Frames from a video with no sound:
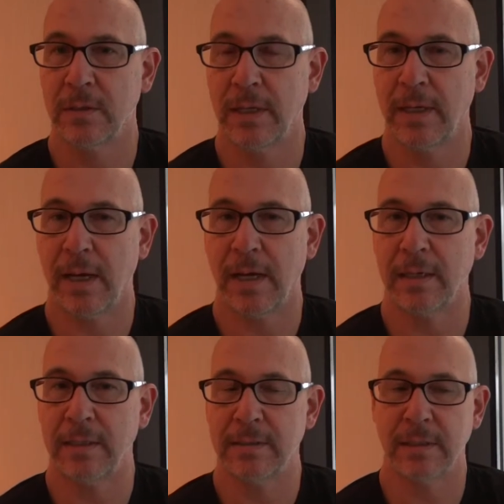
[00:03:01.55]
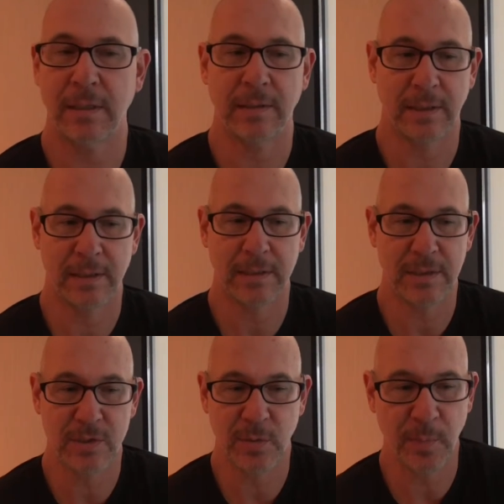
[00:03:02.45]
Lee? Yeah, it uh, it
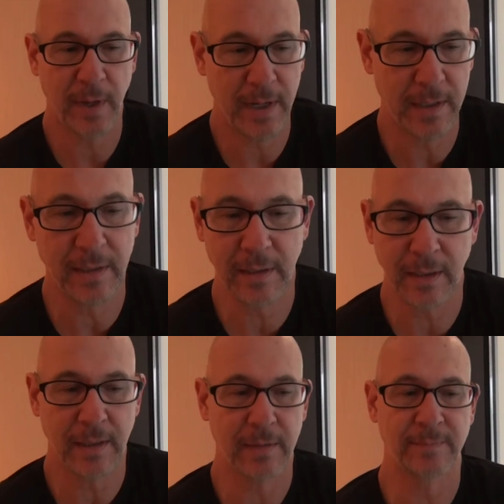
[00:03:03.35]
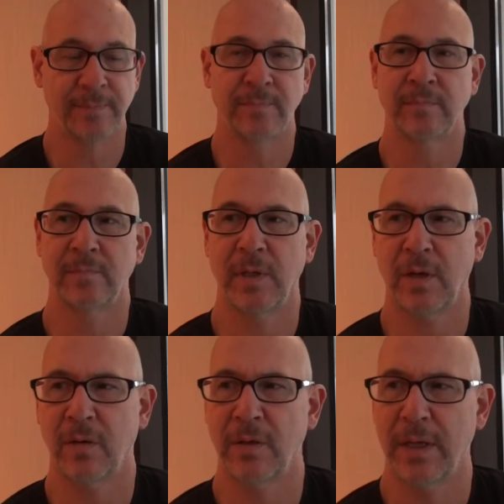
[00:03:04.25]
does depend. Um,
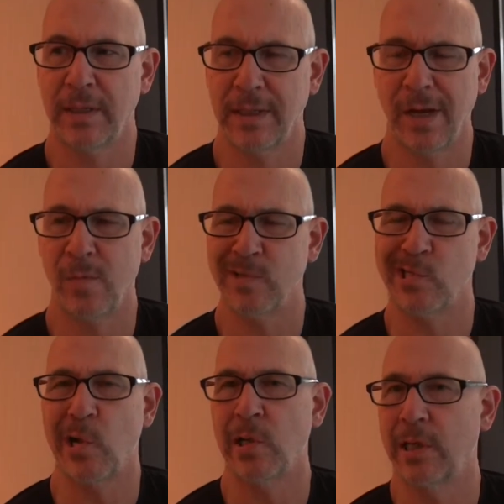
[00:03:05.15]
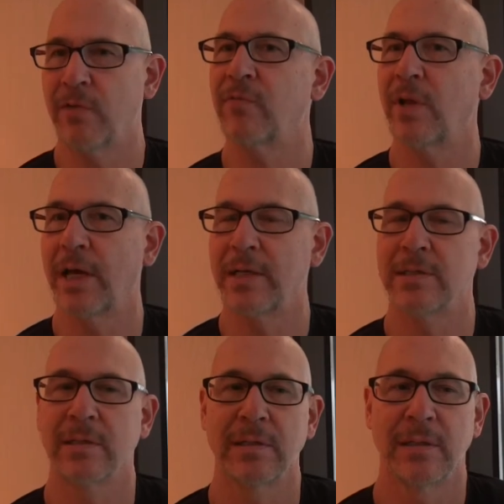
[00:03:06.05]
you know, they they almost all need a
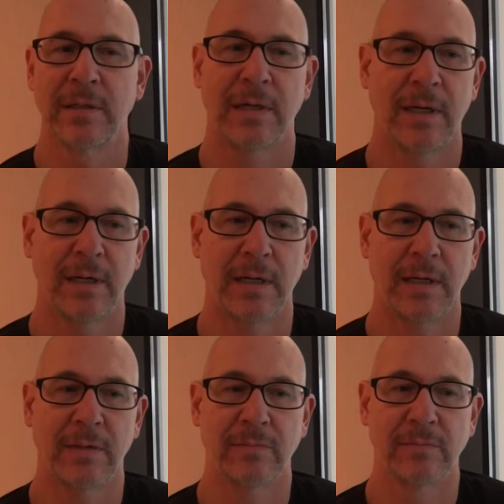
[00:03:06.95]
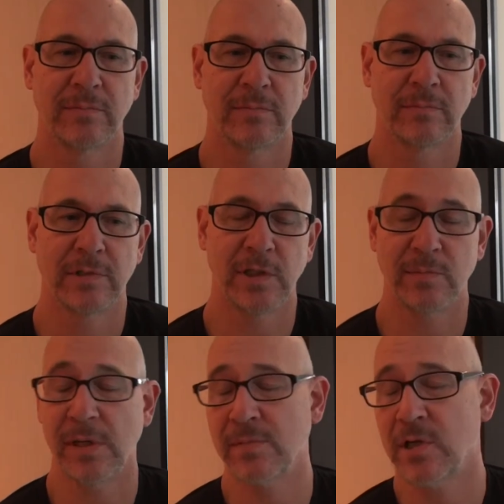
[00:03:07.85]
flight. Uh,
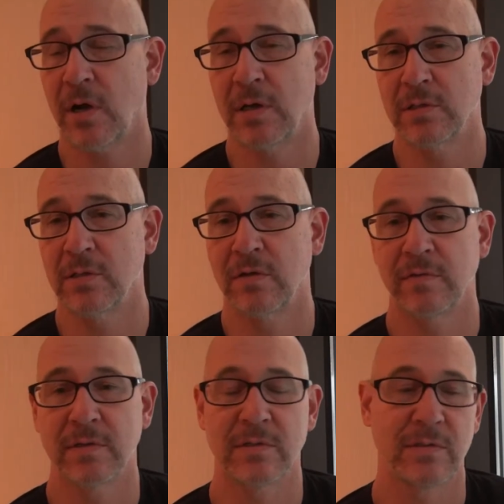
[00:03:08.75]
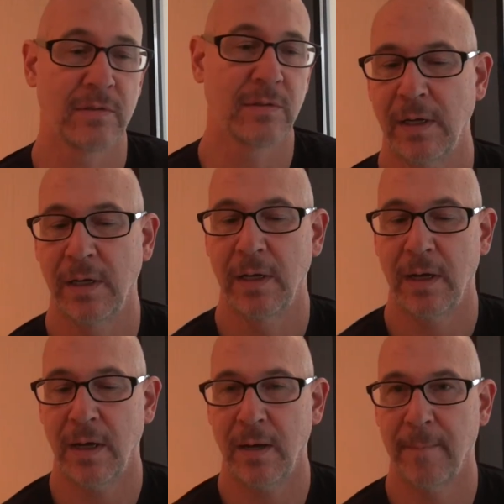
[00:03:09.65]
sometimes car service.
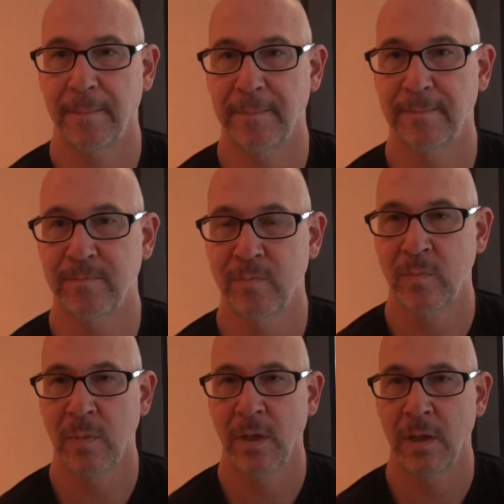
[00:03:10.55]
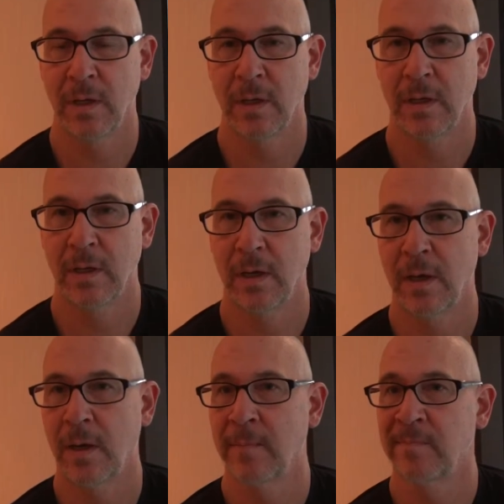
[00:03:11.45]
But pretty um, reasonable. I mean, somebody's not going to
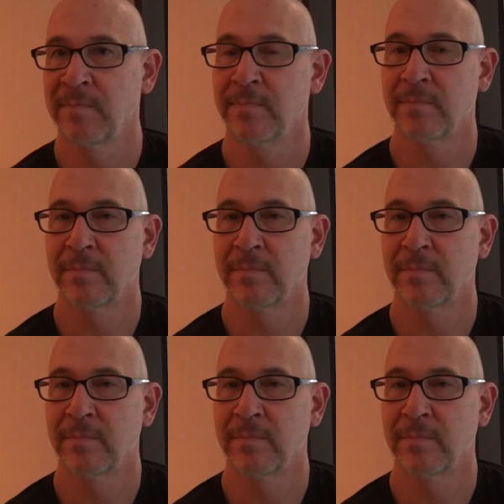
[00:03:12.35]
say, I want